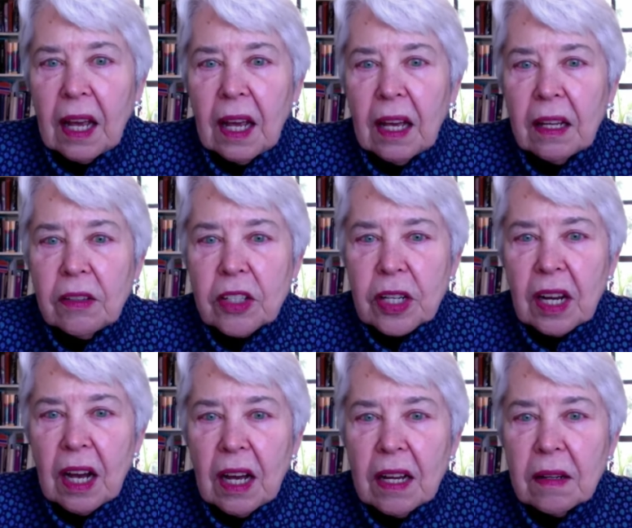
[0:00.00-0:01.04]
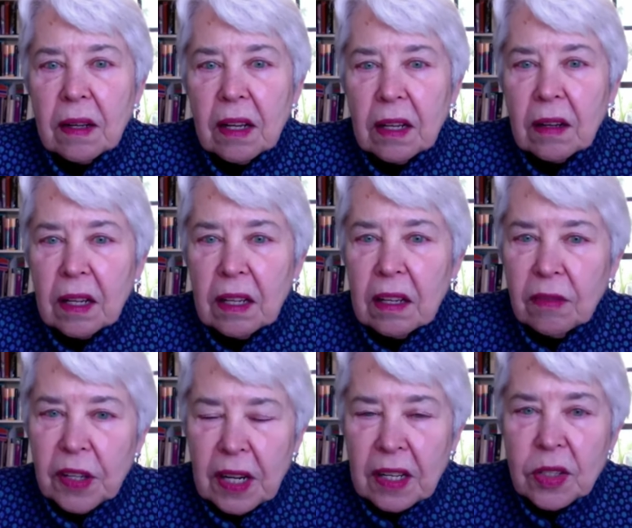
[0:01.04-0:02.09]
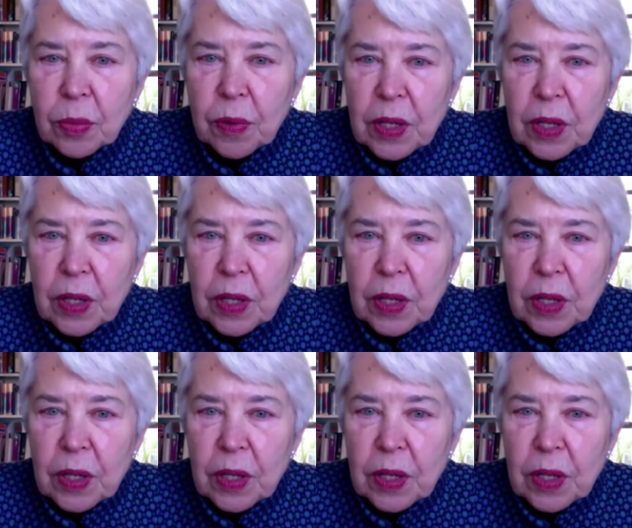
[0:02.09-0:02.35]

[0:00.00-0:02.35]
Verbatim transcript: And I, even as